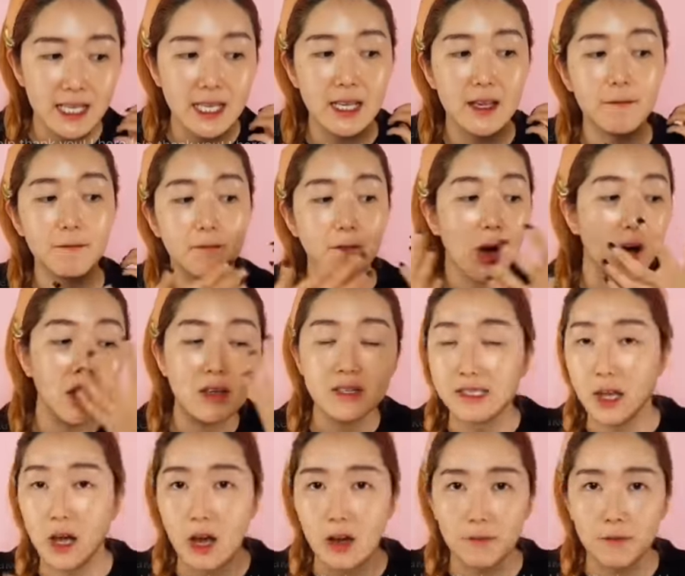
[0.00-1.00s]
it
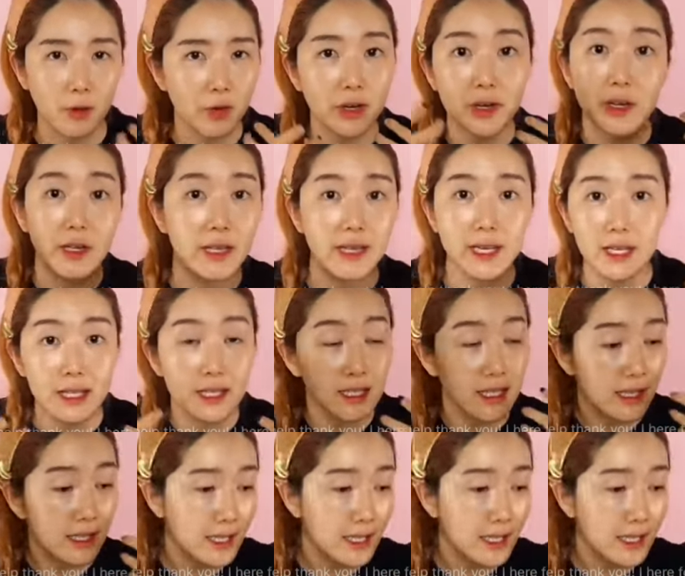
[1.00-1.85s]
falls off or it,